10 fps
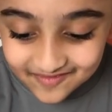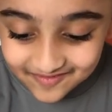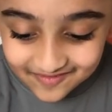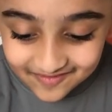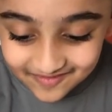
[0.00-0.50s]

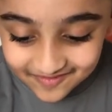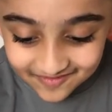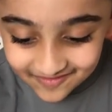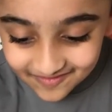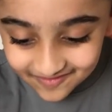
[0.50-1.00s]

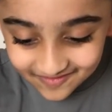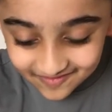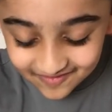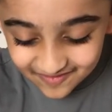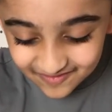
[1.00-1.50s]

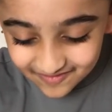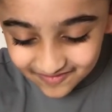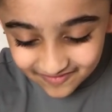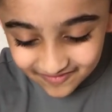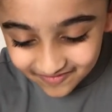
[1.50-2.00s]

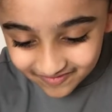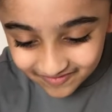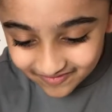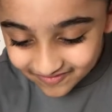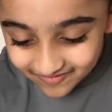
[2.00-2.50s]

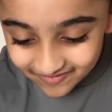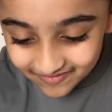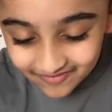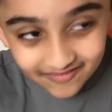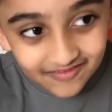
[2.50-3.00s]

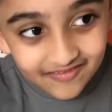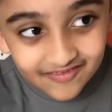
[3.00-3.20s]
[no speech]